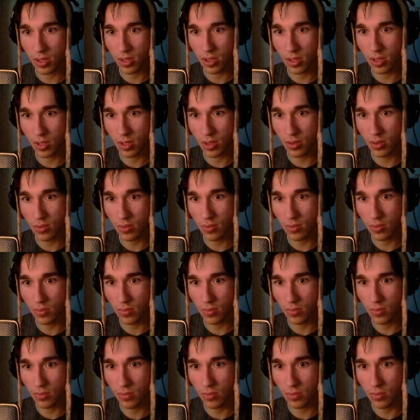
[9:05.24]
Hello?
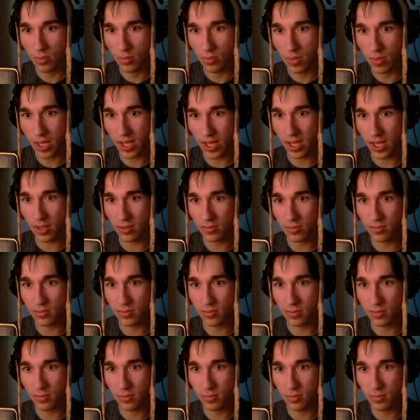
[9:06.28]
Hello?
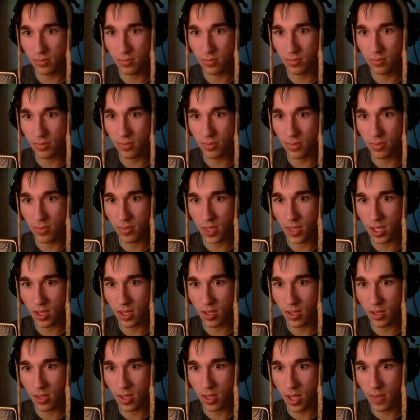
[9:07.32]

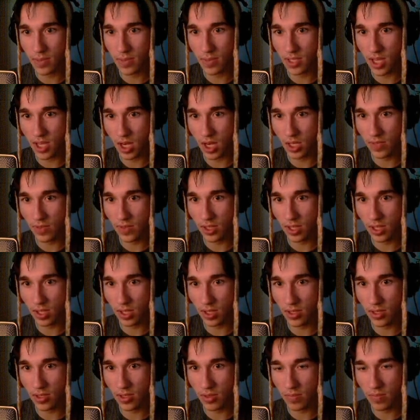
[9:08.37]
I'm scared of the
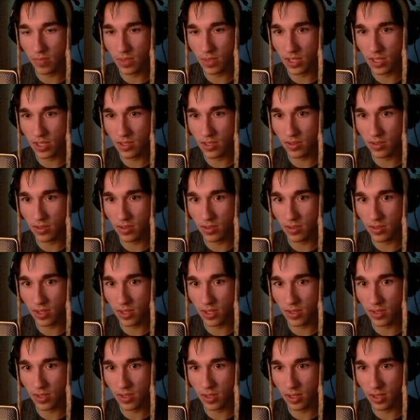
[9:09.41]
dark, so please don't do
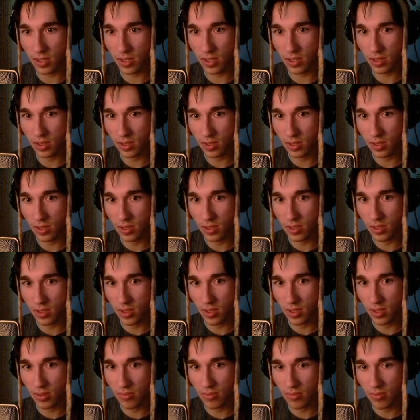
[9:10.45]
anything.
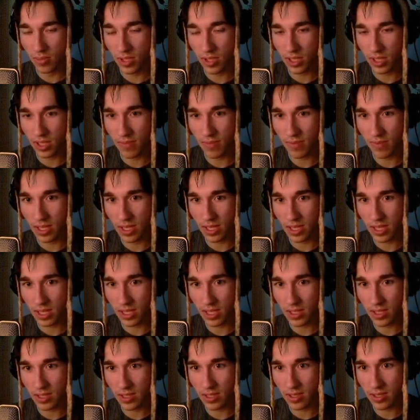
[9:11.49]
Pretty
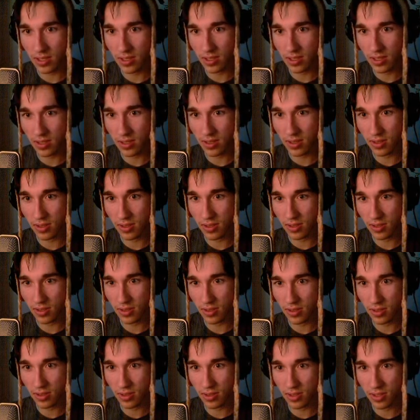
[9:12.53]
please, don't
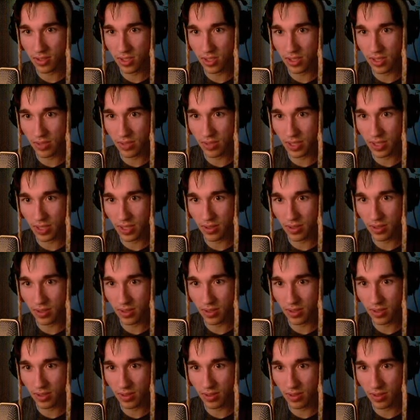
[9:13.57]
jump out
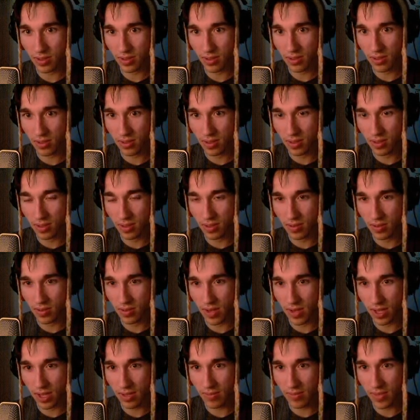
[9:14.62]
and
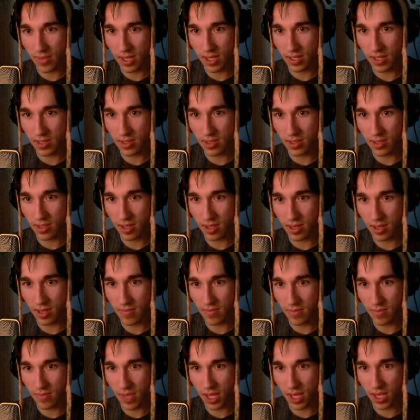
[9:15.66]
wreck my stuff,
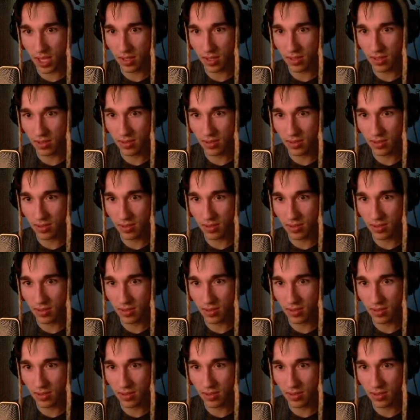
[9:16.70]
man.